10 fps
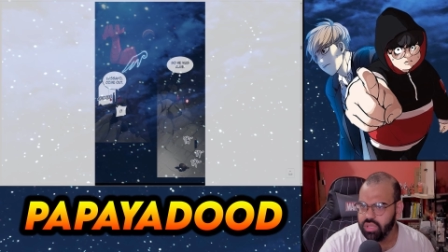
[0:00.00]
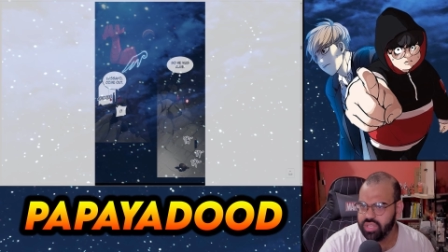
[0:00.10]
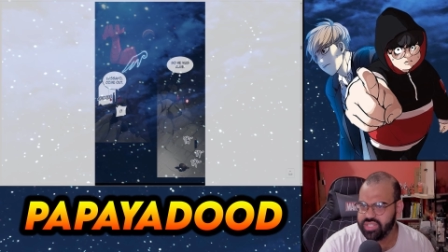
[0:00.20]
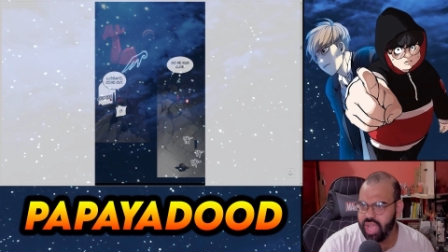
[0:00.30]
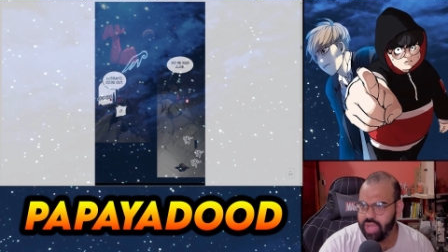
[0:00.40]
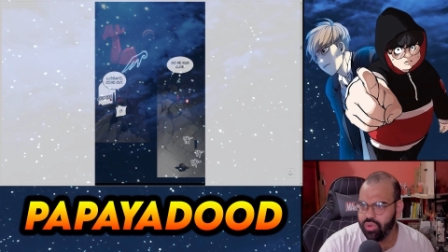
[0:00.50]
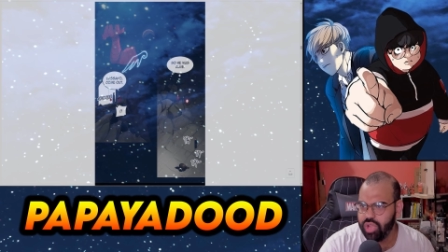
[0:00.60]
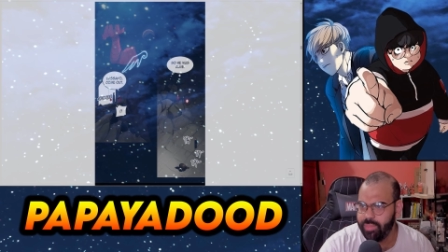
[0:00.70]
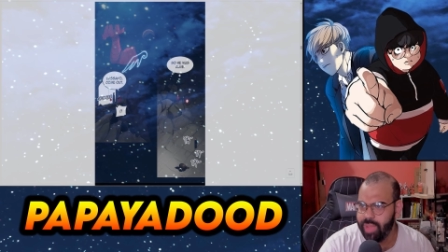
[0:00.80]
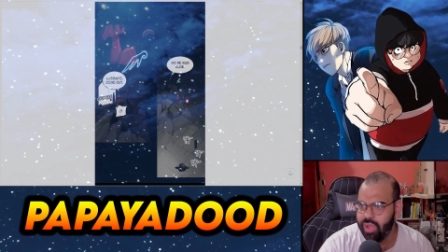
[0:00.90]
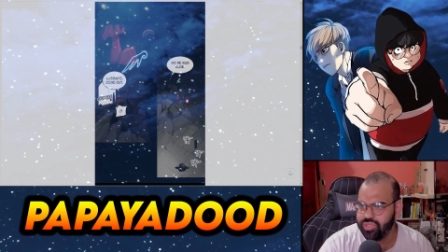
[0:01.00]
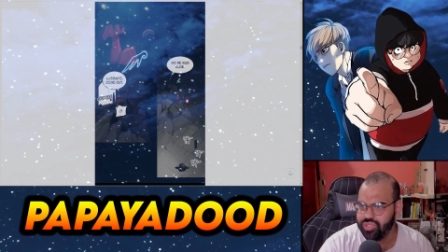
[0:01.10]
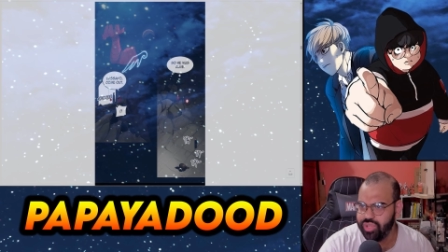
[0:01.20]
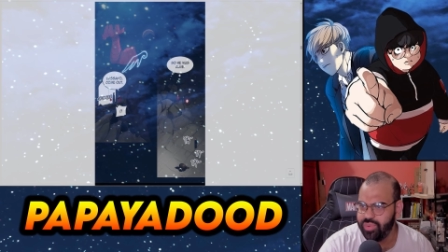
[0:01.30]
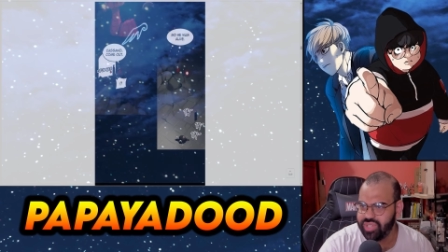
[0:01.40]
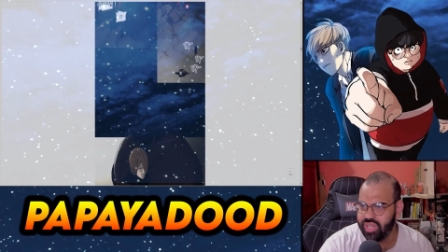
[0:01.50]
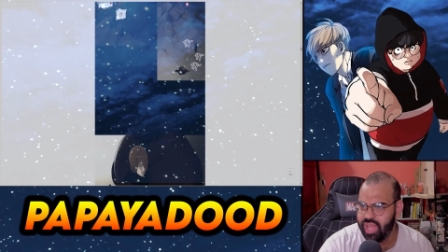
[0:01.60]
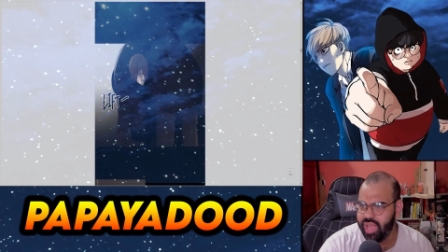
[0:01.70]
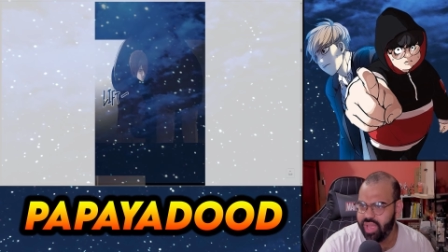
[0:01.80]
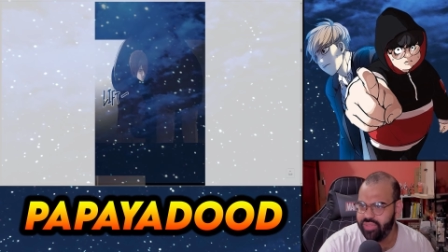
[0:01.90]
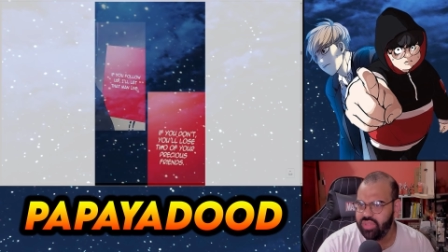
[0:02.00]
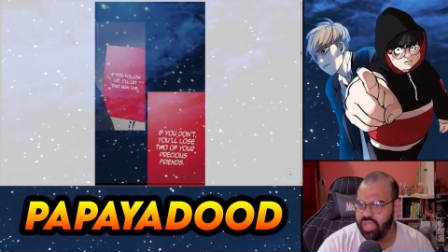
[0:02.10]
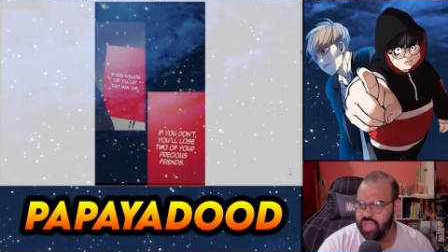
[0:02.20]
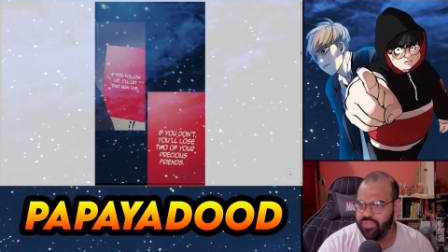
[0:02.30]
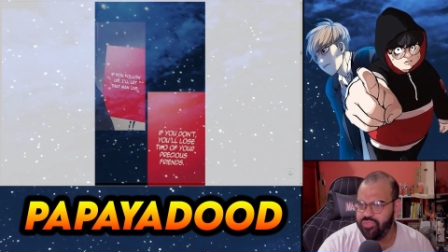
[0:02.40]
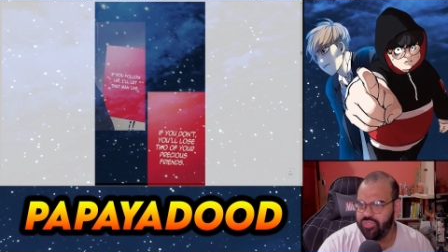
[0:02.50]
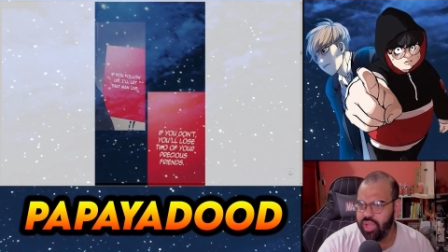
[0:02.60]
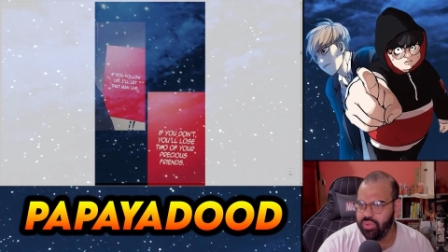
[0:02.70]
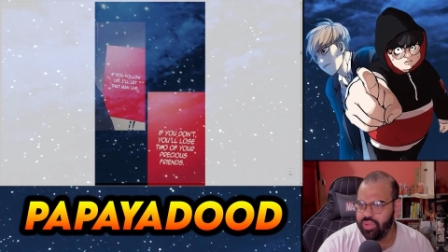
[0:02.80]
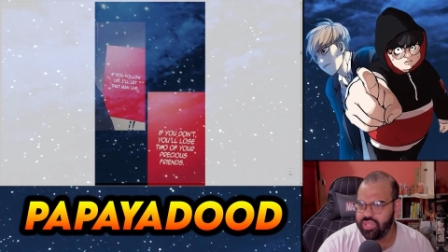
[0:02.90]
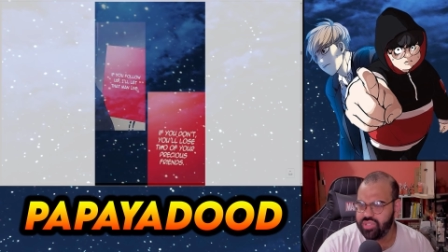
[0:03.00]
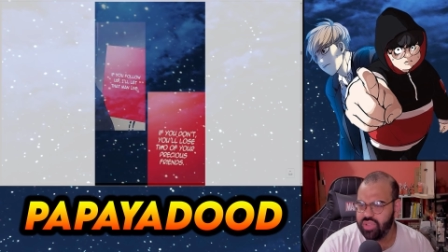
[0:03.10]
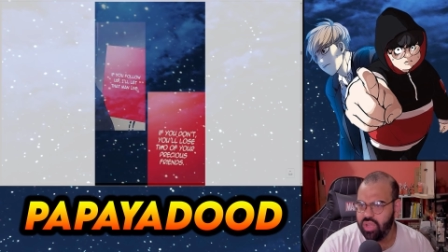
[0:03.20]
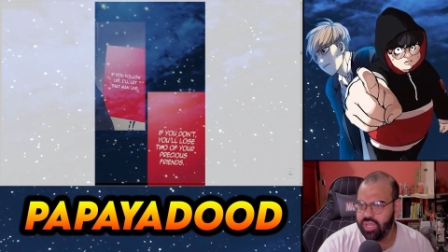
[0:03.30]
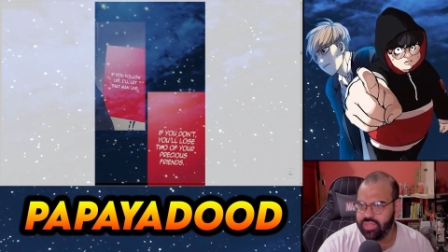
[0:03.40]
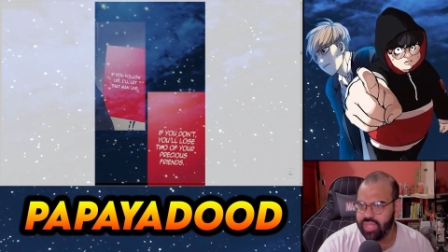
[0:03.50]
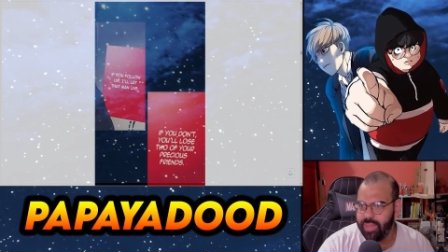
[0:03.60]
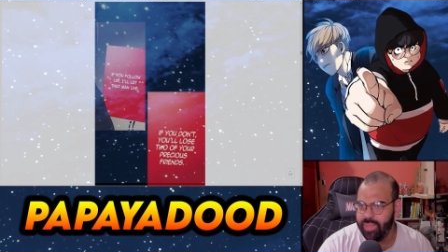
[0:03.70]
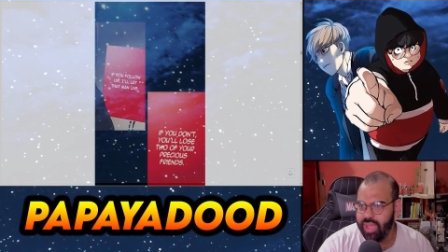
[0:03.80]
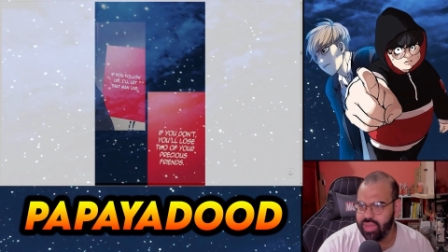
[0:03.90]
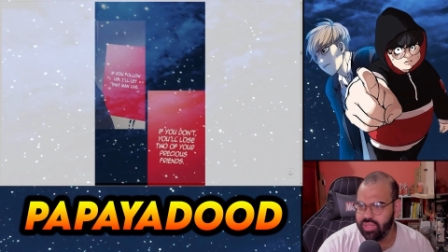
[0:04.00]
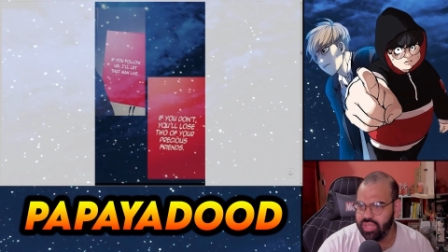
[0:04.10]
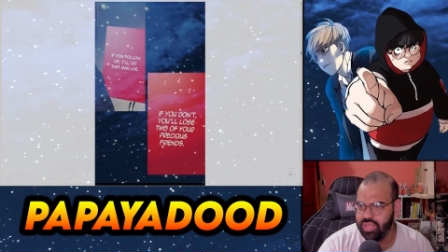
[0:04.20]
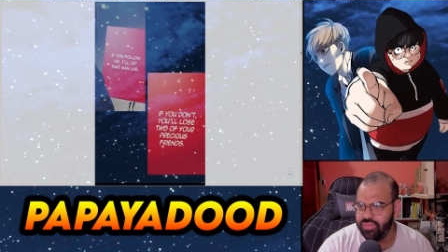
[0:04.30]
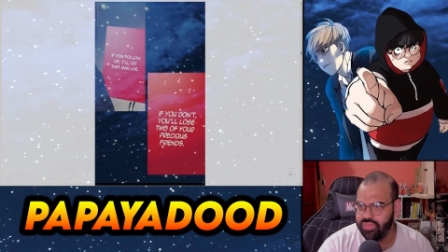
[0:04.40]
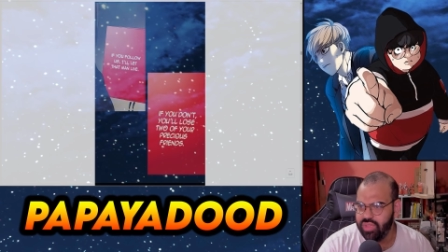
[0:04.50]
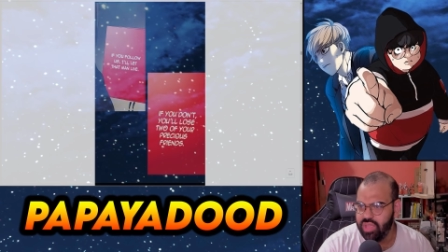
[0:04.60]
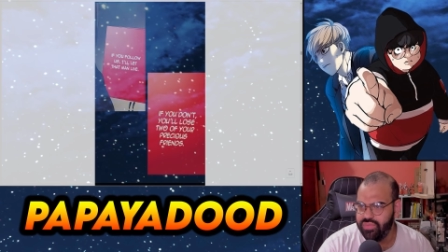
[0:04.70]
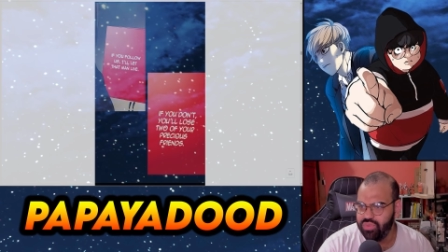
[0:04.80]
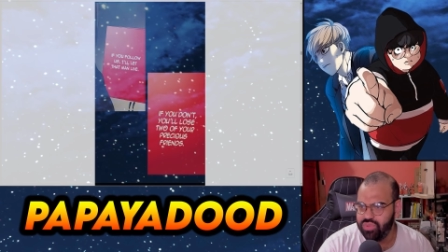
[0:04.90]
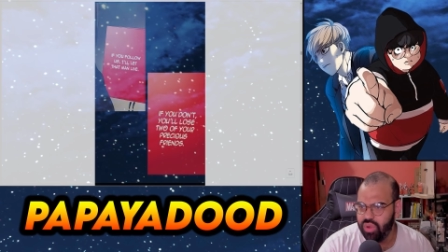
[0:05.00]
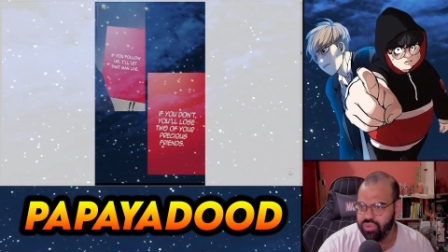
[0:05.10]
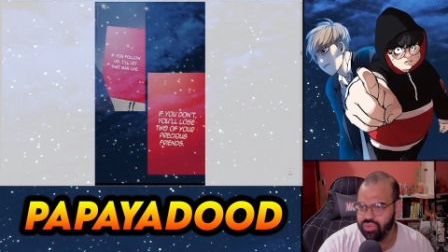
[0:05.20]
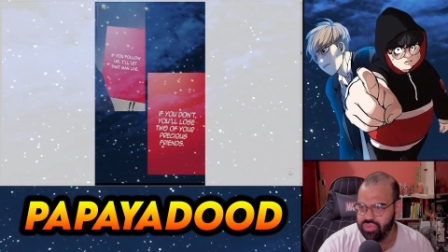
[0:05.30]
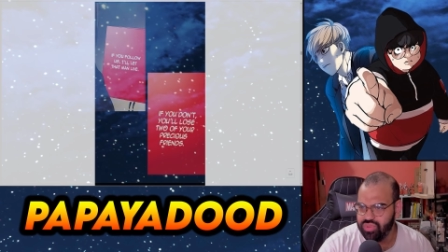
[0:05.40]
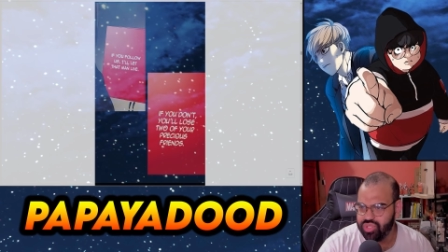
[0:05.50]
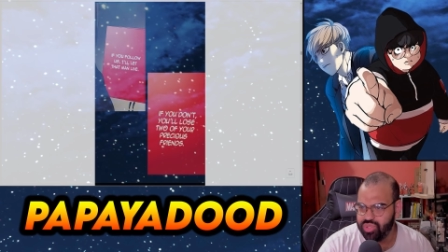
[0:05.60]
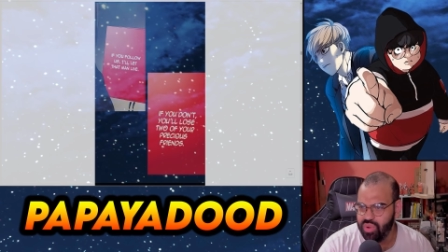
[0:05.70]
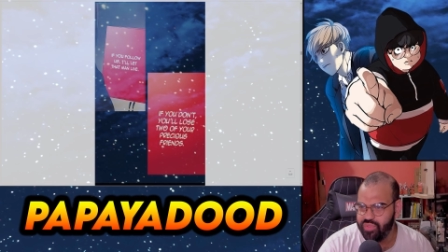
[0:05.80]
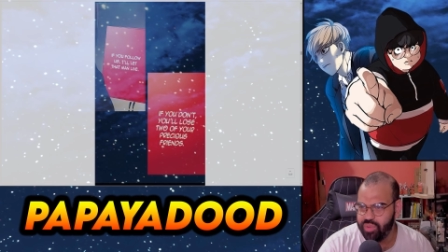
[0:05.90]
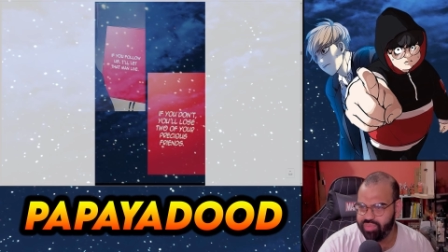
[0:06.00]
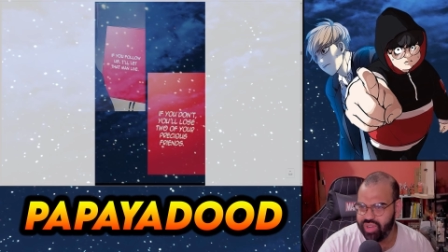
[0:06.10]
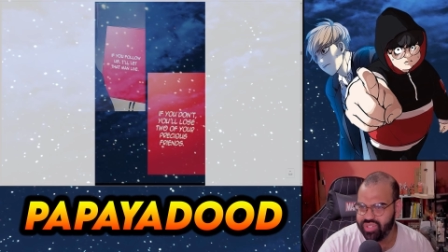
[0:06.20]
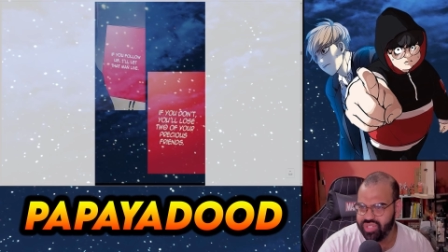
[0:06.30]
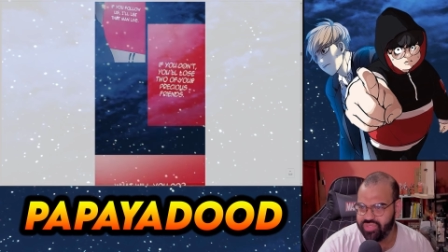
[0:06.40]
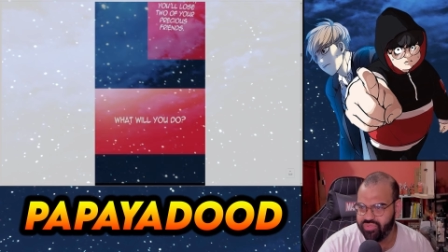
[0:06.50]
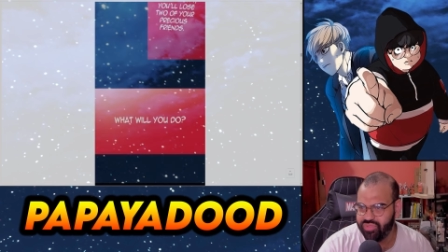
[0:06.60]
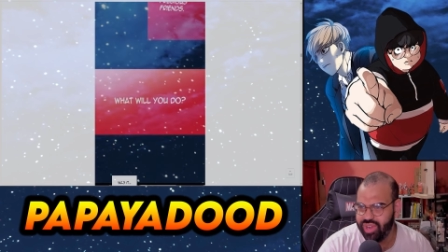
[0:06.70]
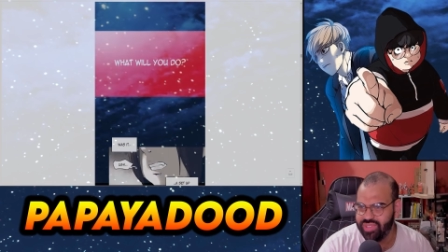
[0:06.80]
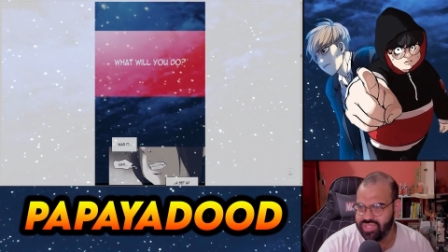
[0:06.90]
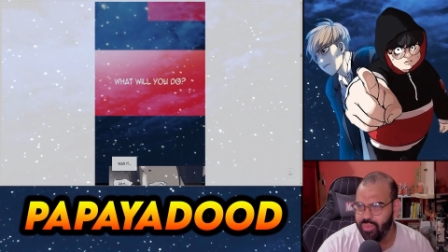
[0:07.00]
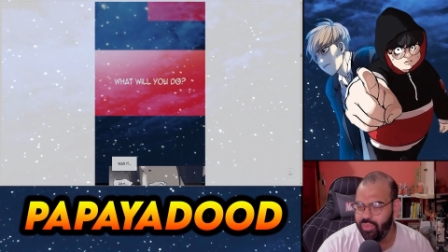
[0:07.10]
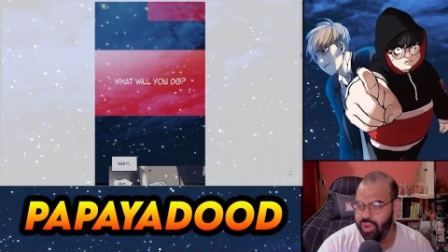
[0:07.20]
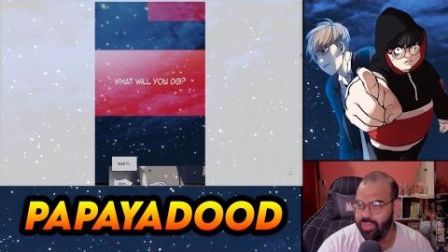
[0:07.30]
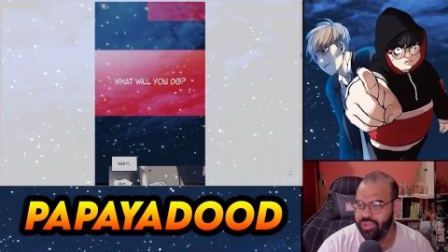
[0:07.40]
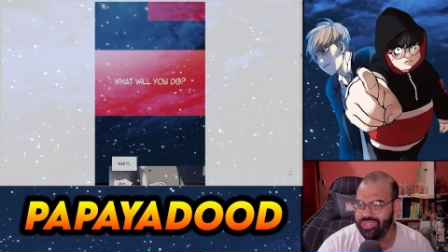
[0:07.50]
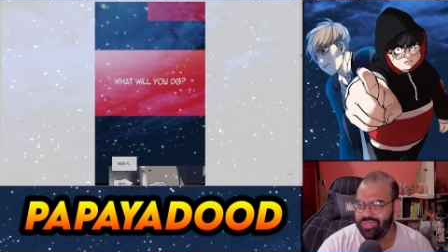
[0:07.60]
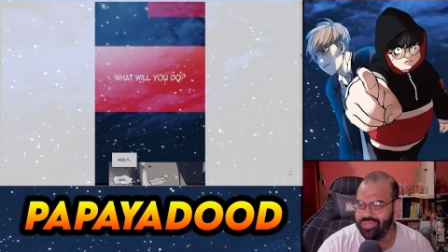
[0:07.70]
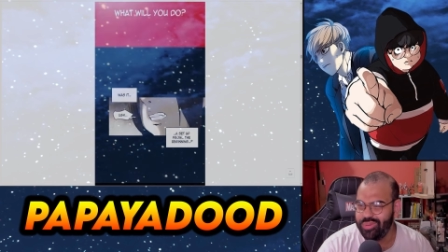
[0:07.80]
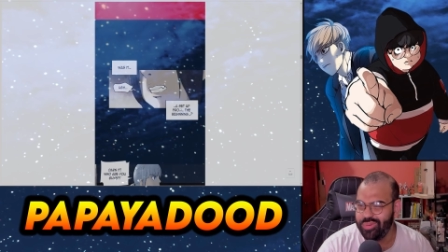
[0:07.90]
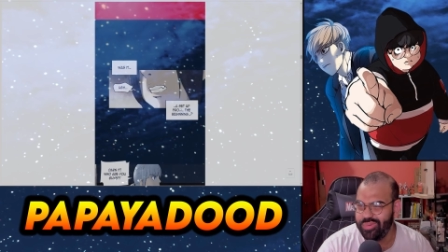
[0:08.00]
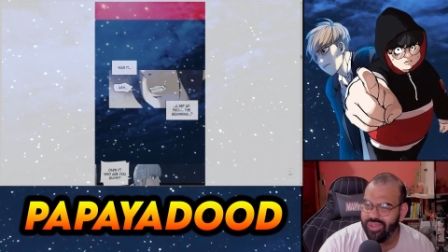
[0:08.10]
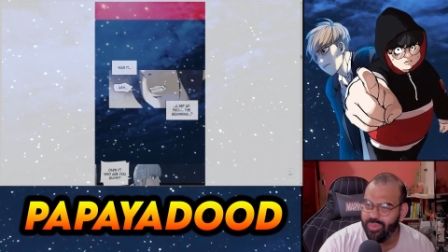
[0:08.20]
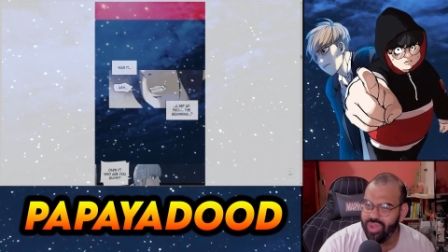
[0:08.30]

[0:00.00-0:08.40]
Cassano come out, so he was alive. If you follow us, I'll let that man live. If you don't, you lose two of your precious friends. What will you do?